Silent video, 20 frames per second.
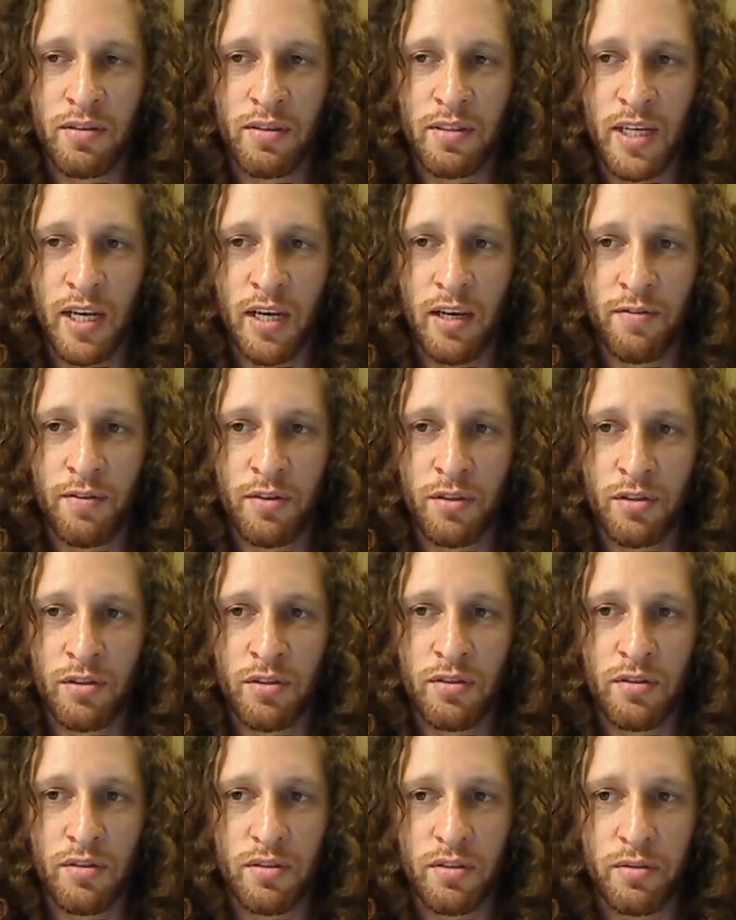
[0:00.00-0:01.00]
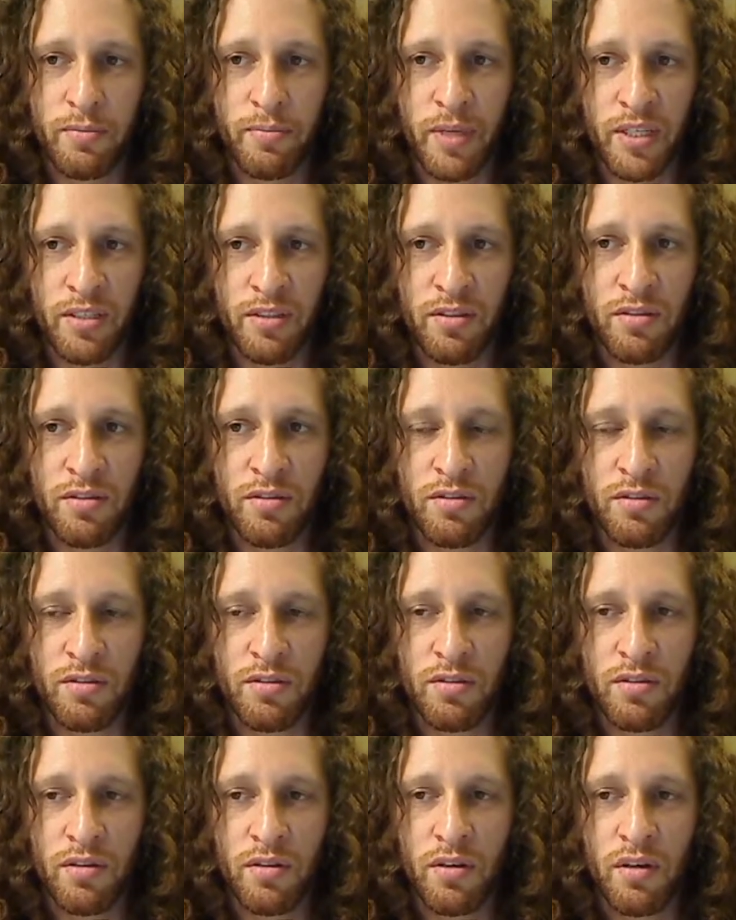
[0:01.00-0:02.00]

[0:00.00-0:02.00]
televisions, buzzers,